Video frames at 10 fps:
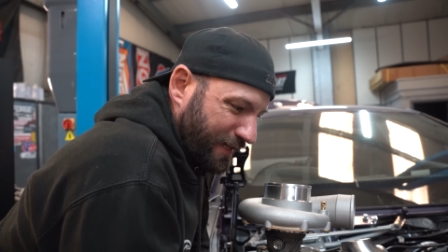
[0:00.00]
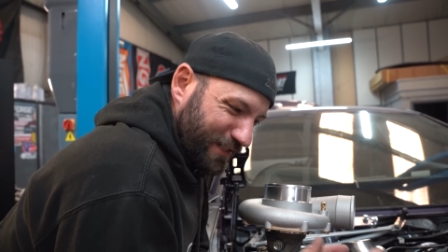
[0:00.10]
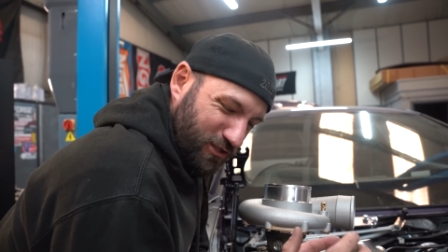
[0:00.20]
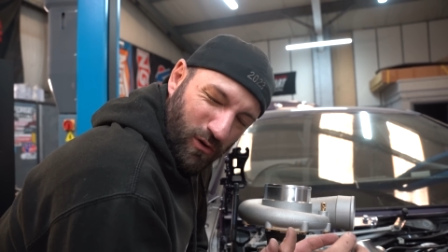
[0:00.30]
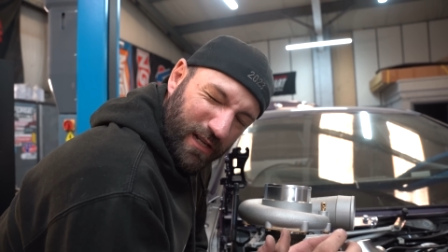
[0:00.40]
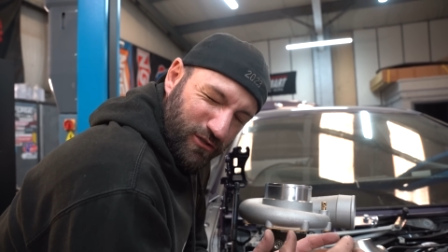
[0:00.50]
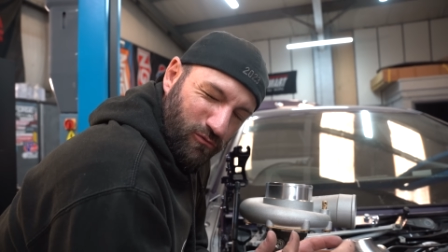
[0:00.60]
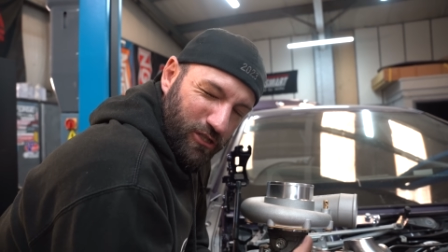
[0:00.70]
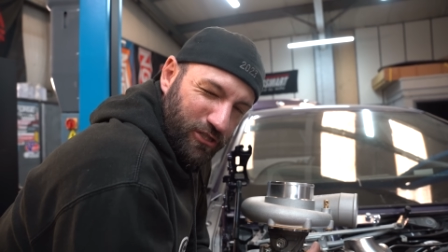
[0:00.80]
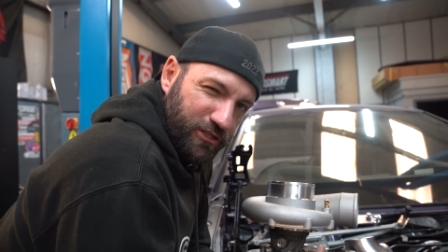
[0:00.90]
it's quite
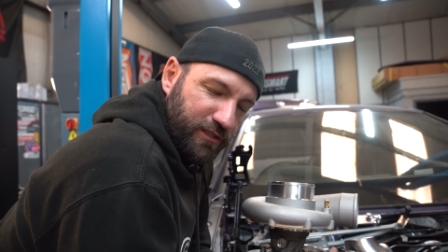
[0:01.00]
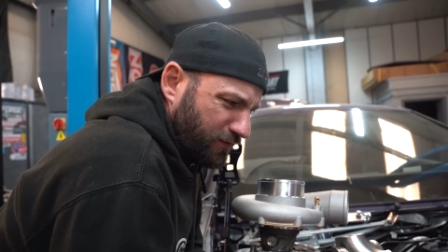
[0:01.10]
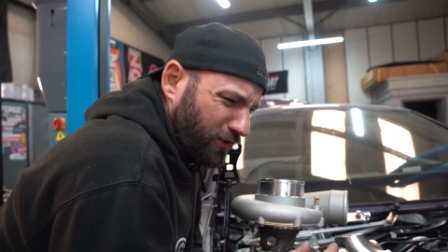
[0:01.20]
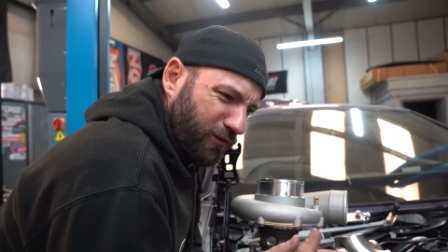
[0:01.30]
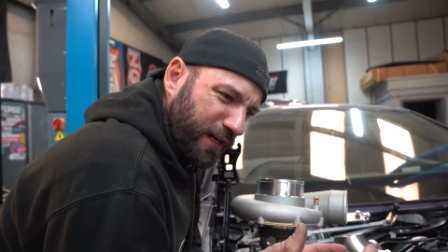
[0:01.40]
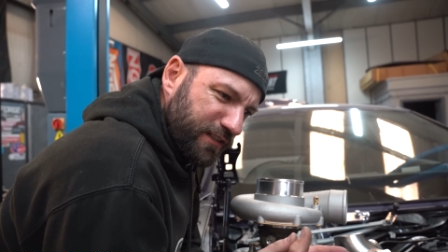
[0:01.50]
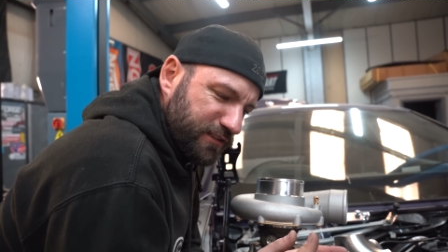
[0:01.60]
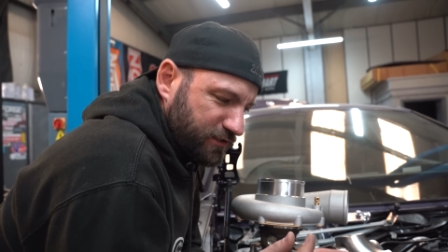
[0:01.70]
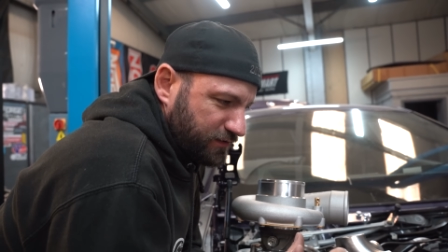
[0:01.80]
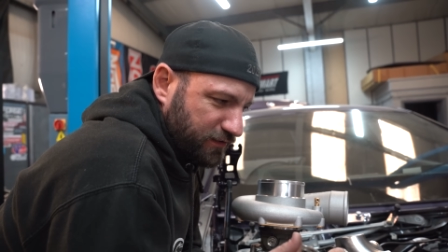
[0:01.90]
squashed. The
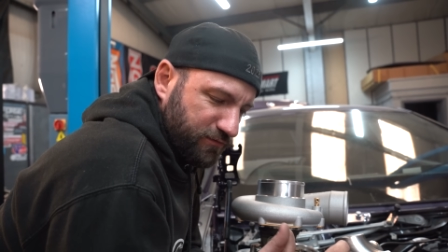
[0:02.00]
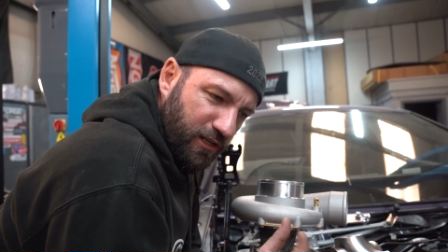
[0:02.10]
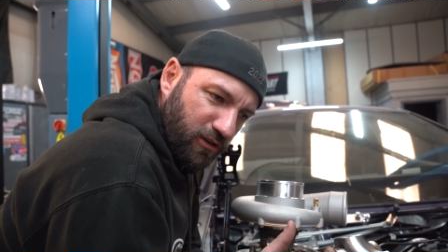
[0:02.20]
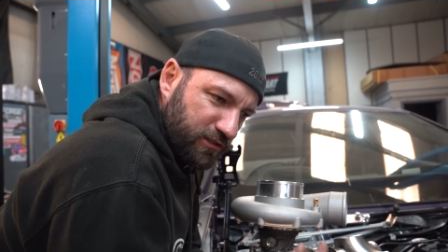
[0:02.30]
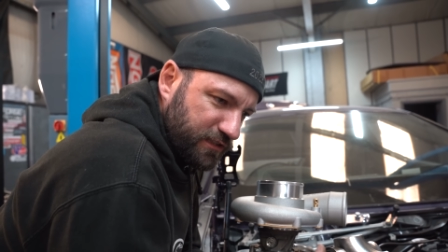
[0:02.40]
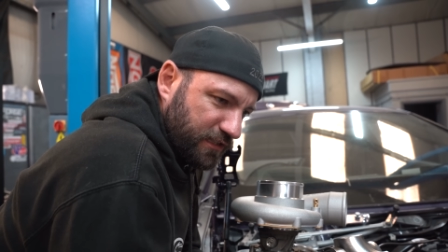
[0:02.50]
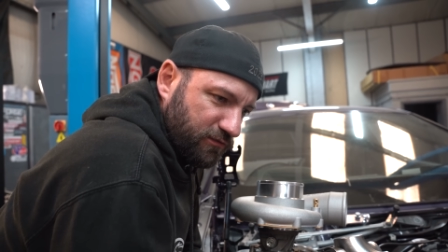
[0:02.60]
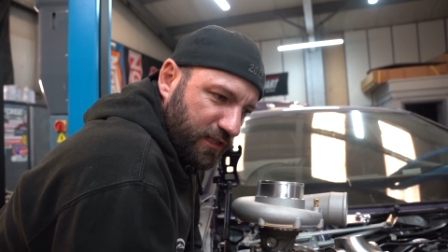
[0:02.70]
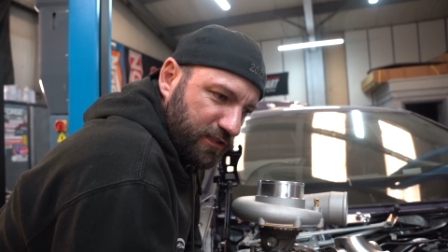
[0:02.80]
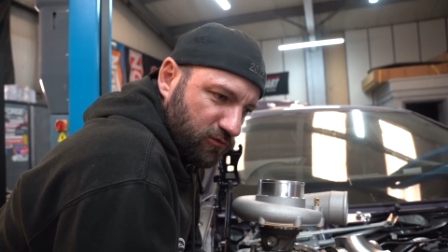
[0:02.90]
runners, it's very hard to get the
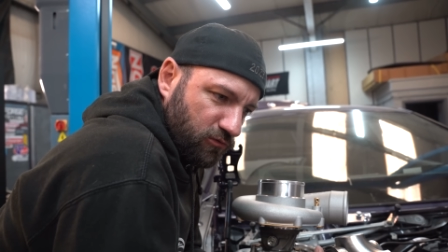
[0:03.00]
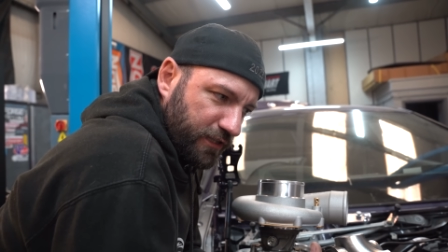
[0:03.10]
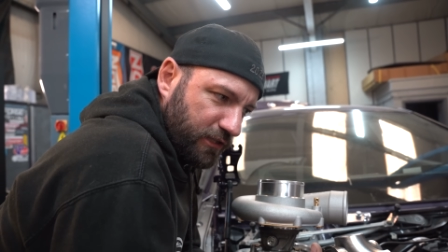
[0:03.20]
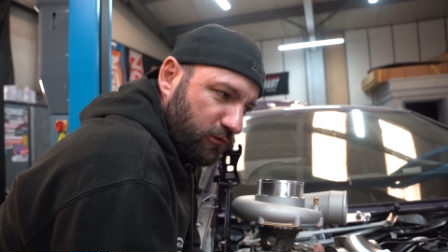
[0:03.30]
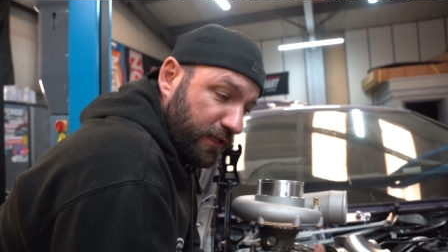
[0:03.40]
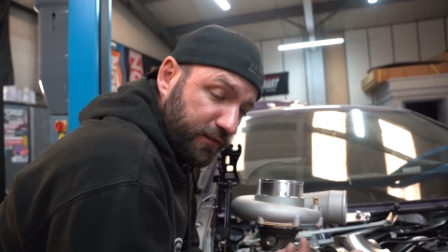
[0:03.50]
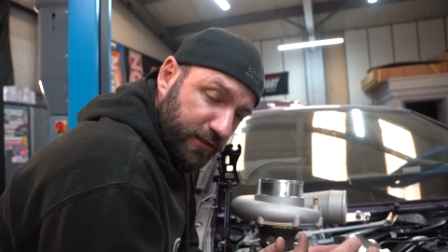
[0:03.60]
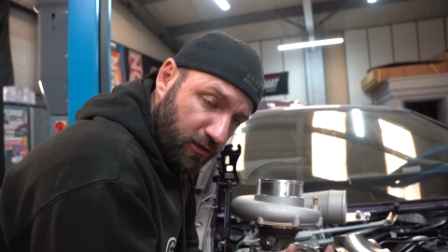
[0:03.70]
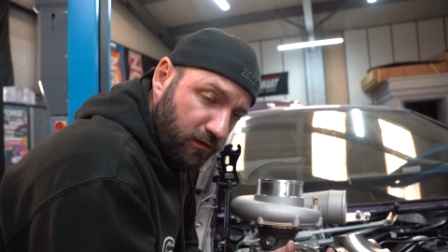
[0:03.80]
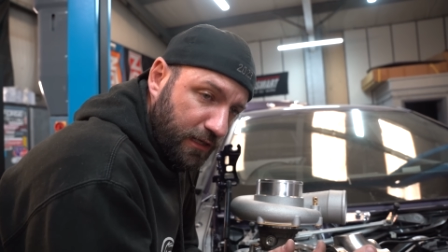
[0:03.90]
runners all equal length.
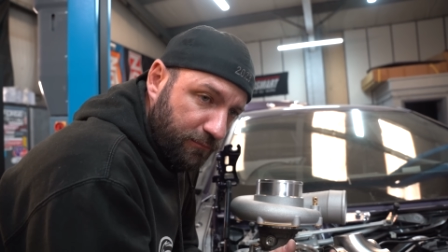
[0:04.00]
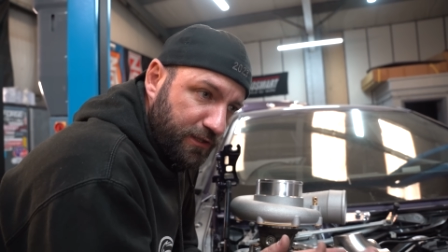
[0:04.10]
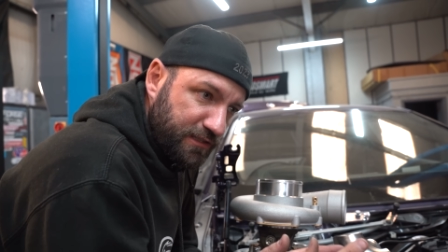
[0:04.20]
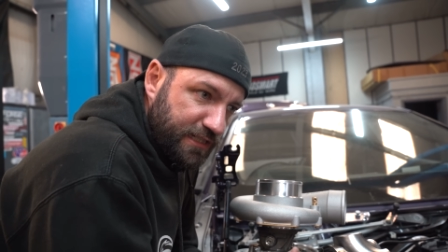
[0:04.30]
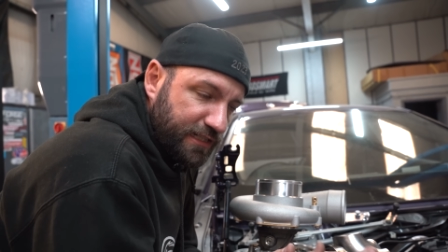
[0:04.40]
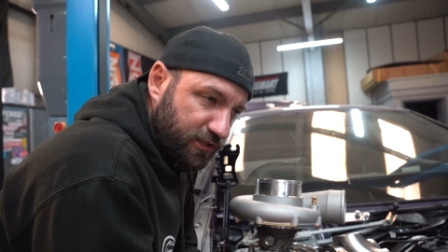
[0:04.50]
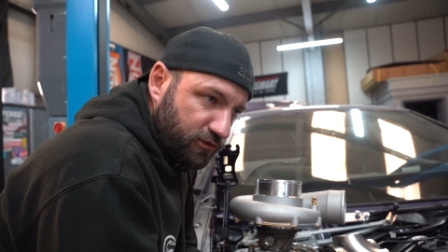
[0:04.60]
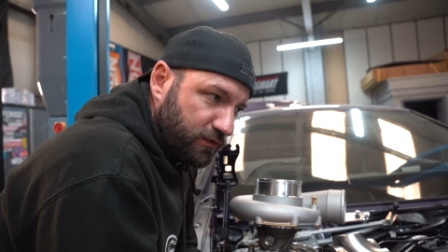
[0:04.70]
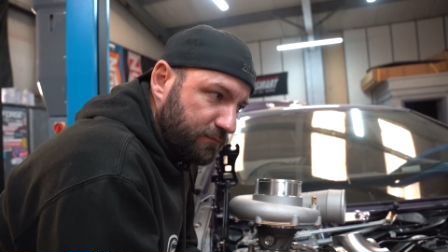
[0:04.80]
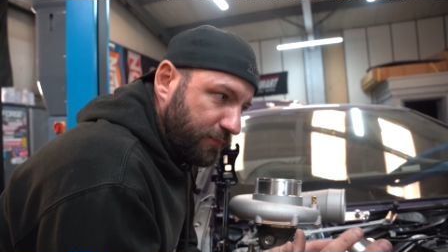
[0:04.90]
There are companies that can
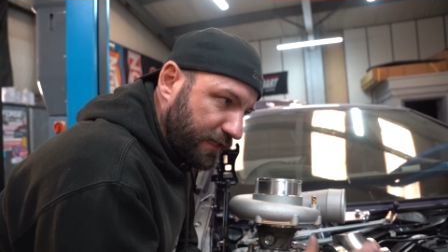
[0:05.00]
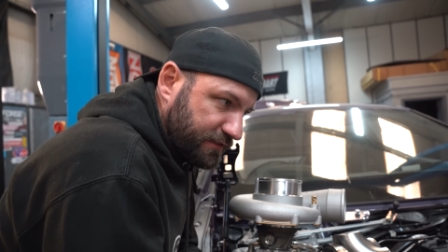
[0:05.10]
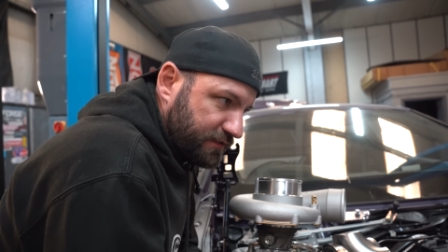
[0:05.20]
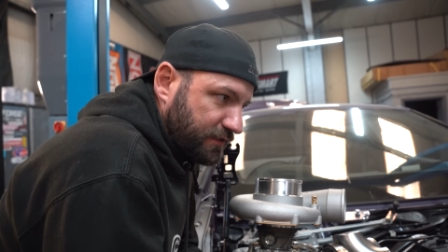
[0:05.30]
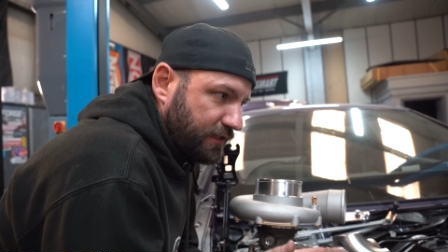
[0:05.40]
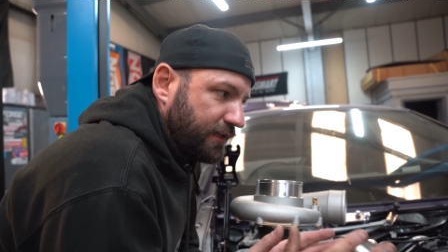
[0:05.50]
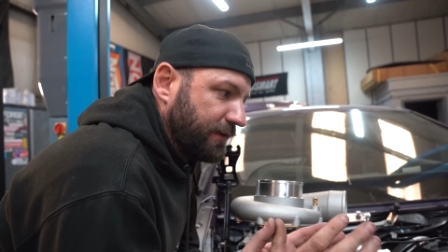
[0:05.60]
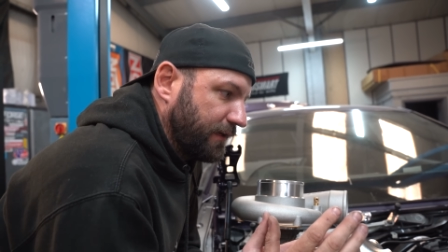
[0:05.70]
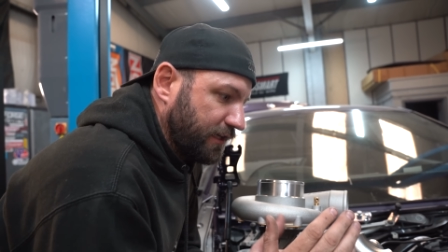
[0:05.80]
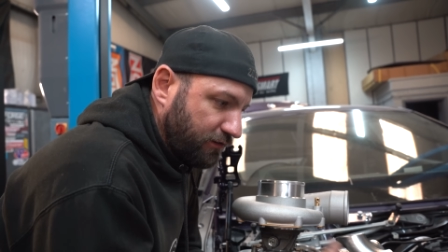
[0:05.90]
do it, but
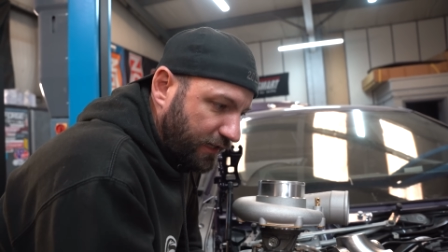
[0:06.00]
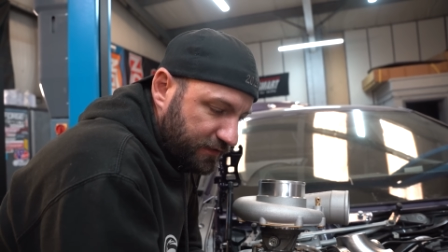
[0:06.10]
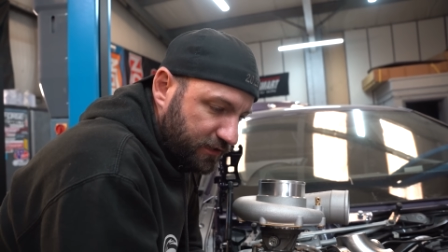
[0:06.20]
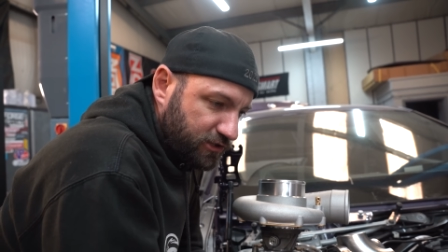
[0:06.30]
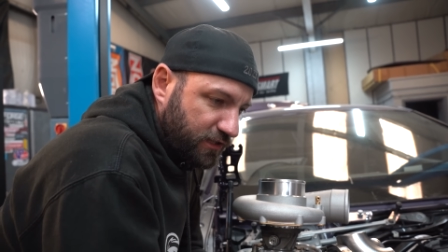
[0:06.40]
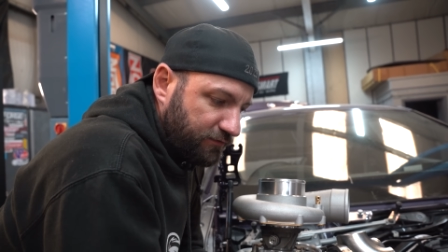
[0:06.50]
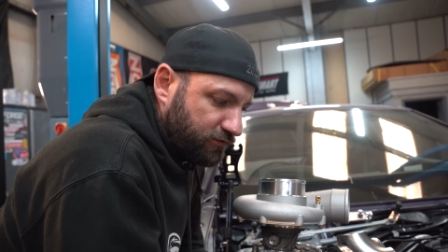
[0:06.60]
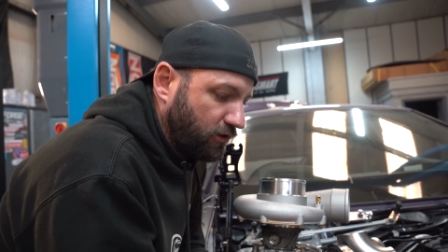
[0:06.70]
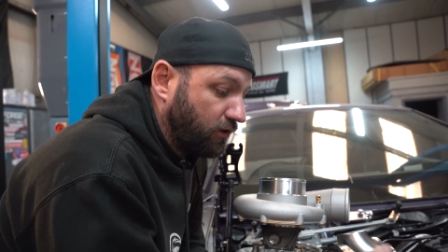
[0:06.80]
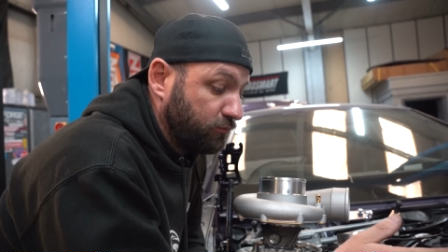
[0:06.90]
in a right-hand drive
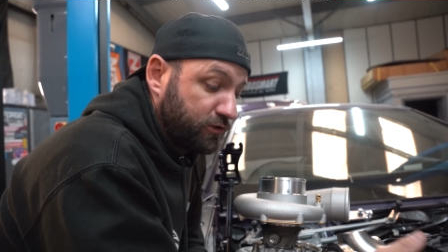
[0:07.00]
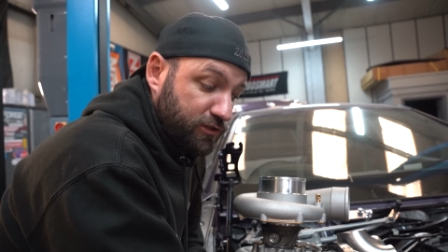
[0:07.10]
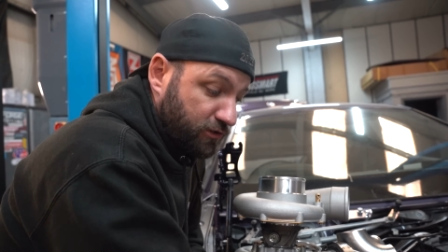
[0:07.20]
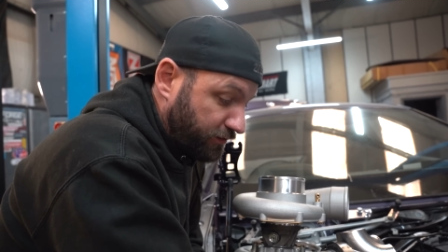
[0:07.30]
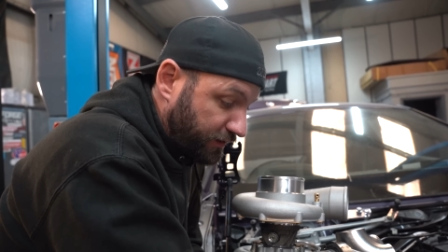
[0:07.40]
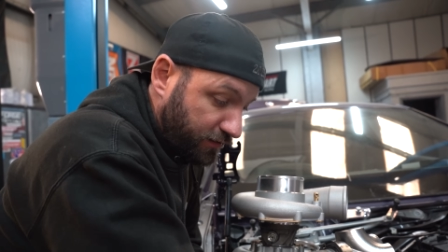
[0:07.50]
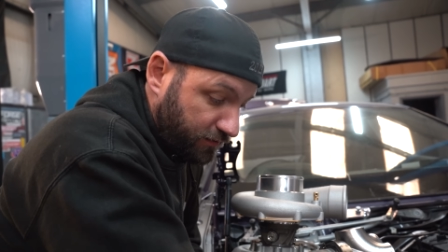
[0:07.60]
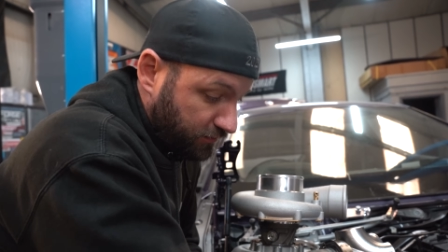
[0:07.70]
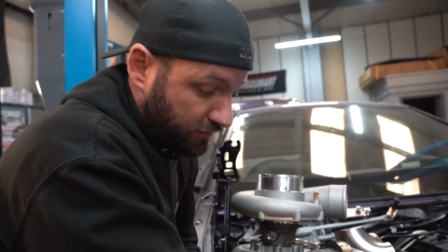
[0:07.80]
car, which is already,